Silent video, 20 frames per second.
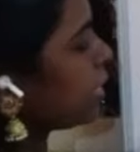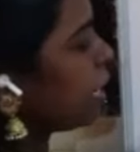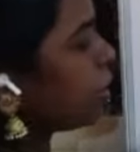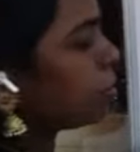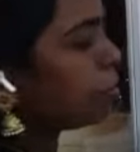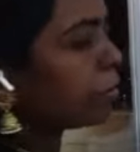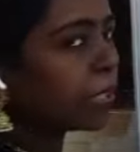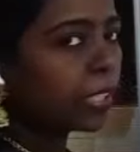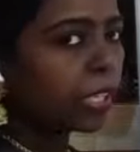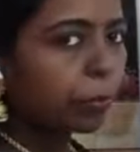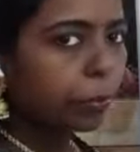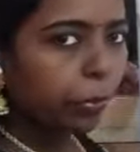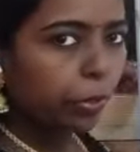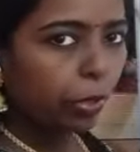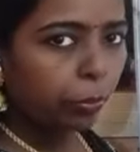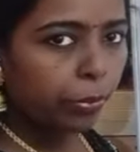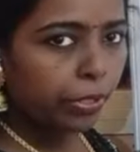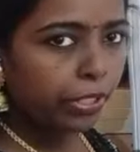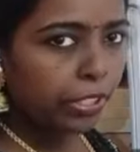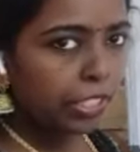some other
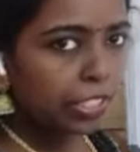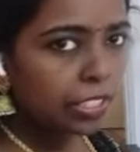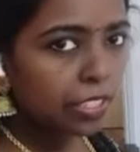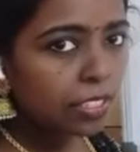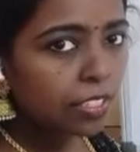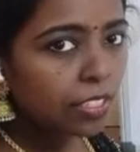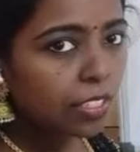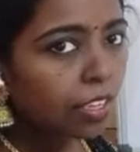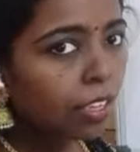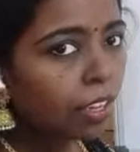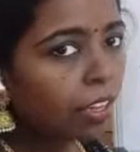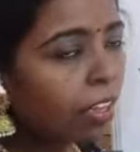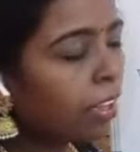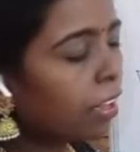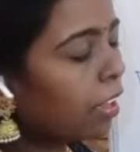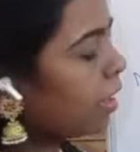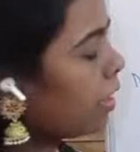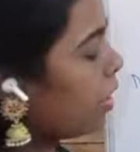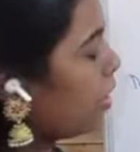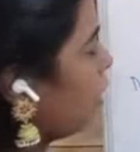properties,
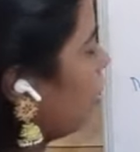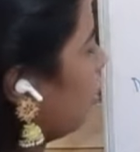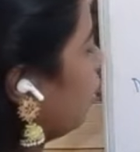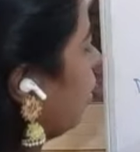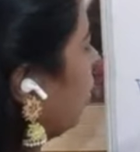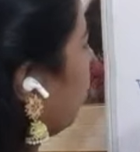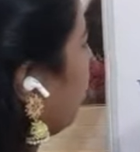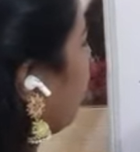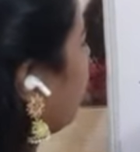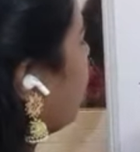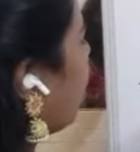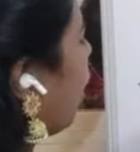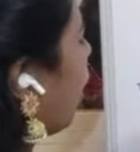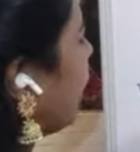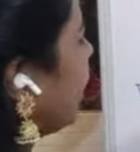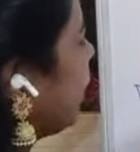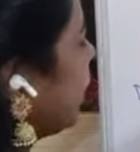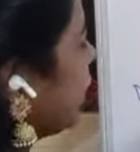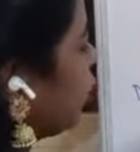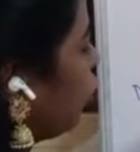
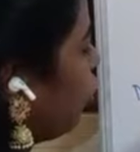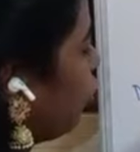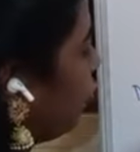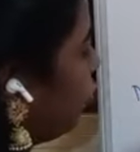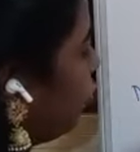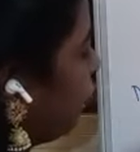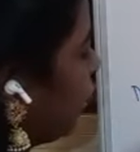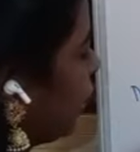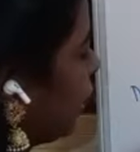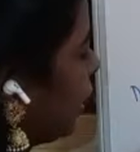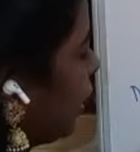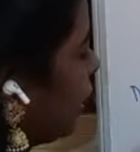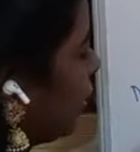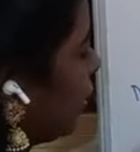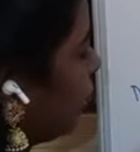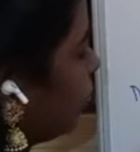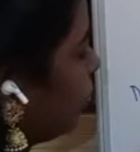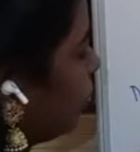boiling of water.